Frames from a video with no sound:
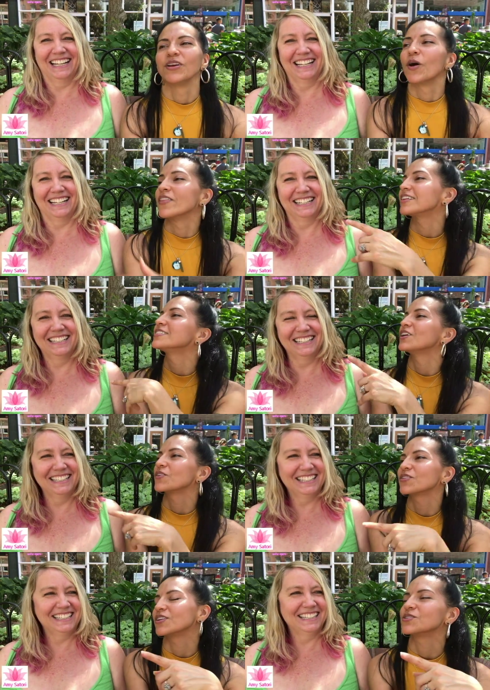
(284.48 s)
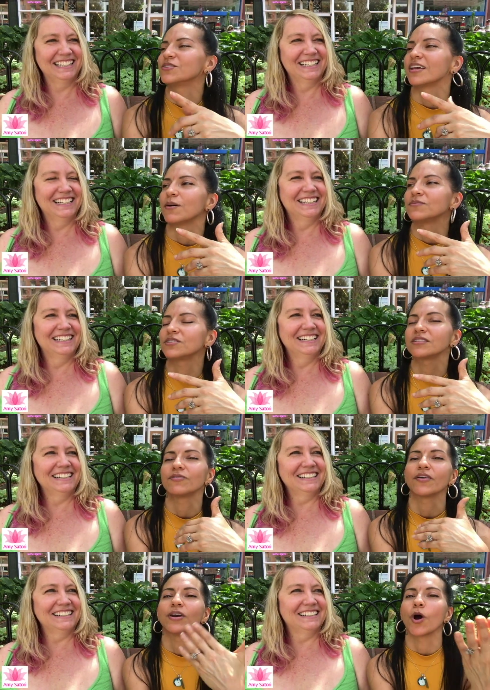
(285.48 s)
Speaker 1: you know, and that's the other thing too that I'm just
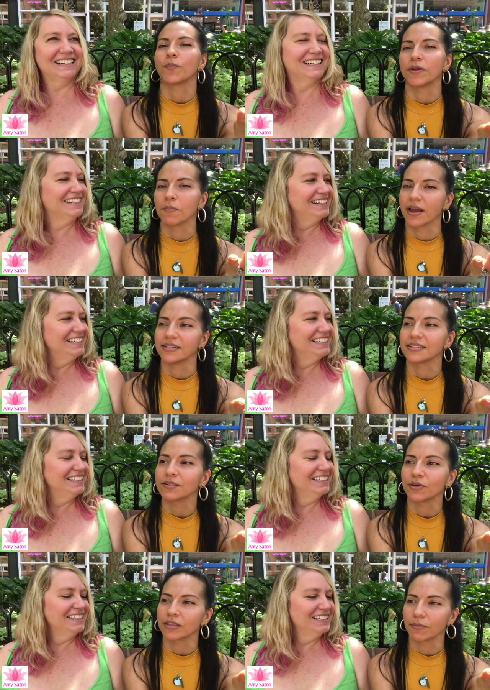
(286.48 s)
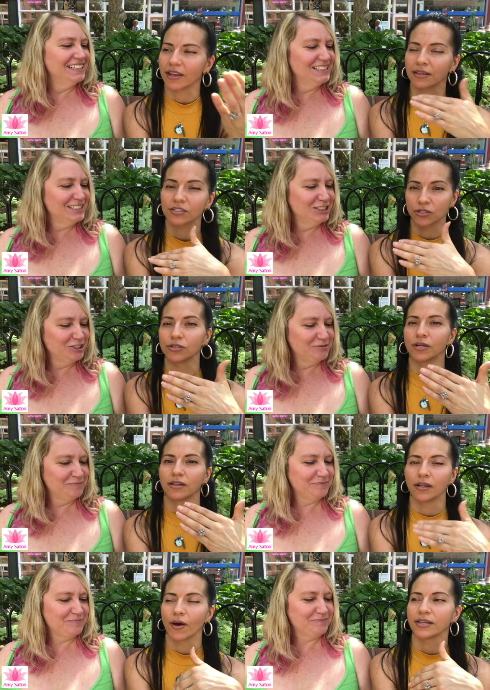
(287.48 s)
very oh. open-minded with my children.
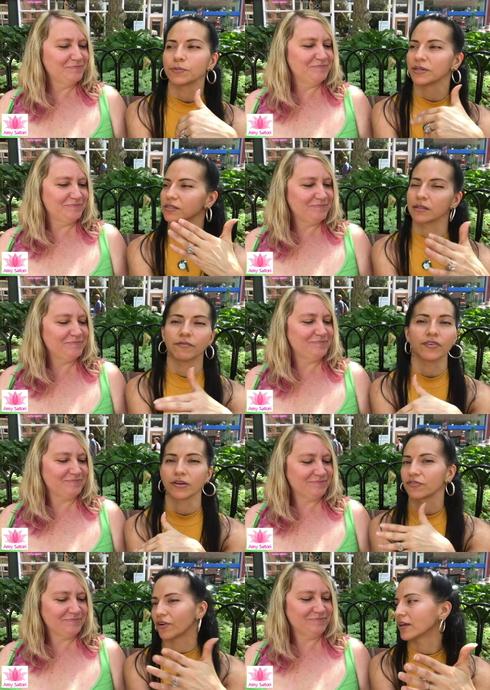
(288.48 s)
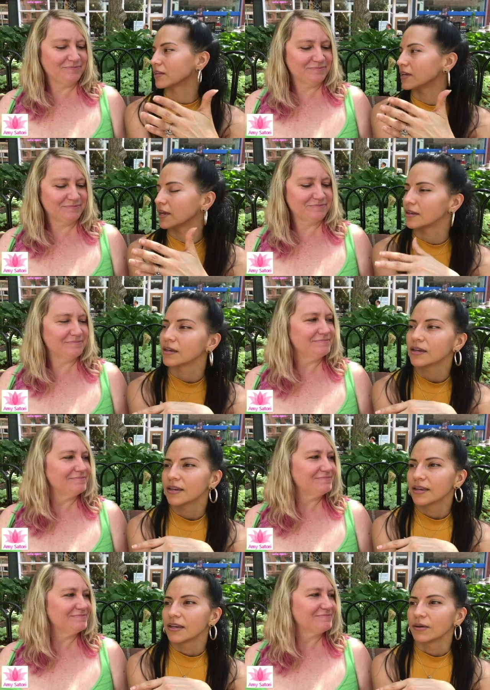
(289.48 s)
You know, I speak to them very frankly, and
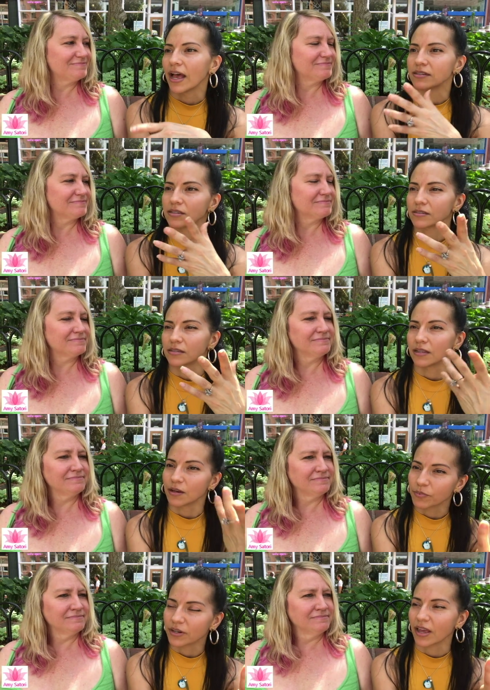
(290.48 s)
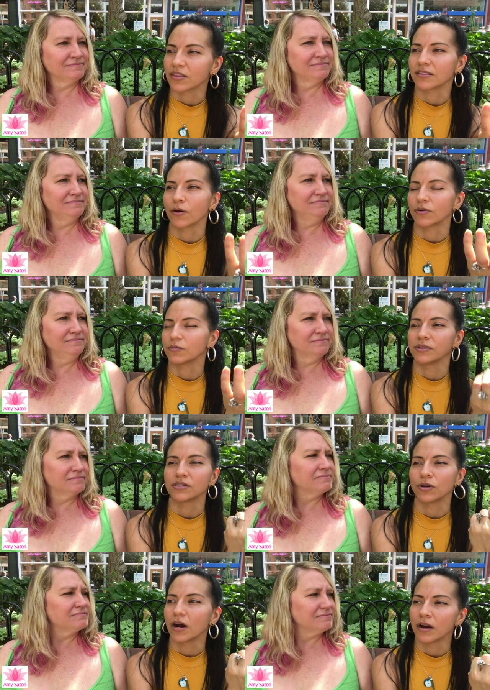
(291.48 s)
as a celebrity, I think that would have been
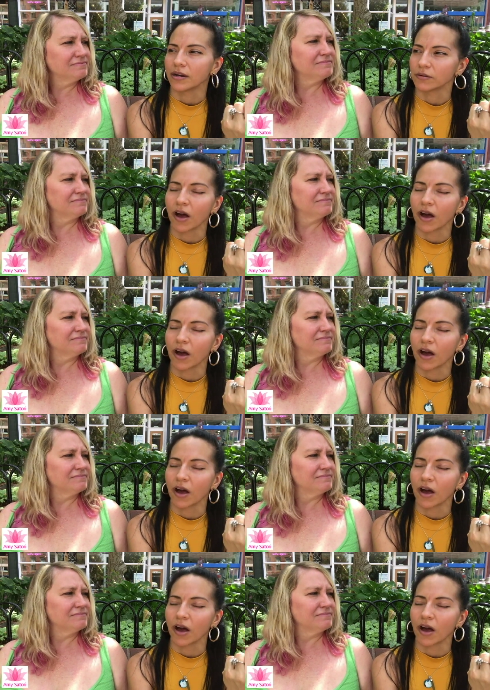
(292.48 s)
so hard